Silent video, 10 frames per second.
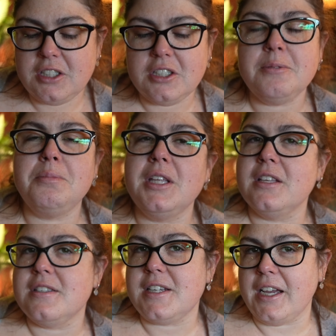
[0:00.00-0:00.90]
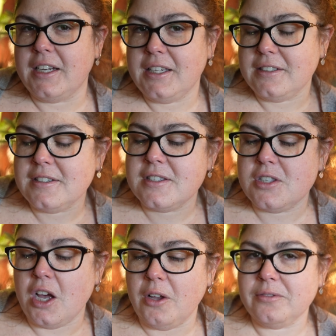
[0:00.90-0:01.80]
to be this tiny.
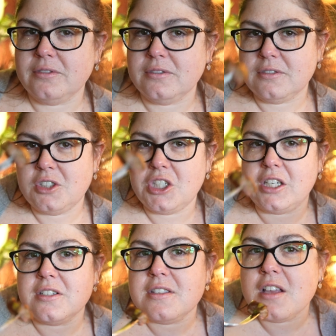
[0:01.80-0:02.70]
So, cheers.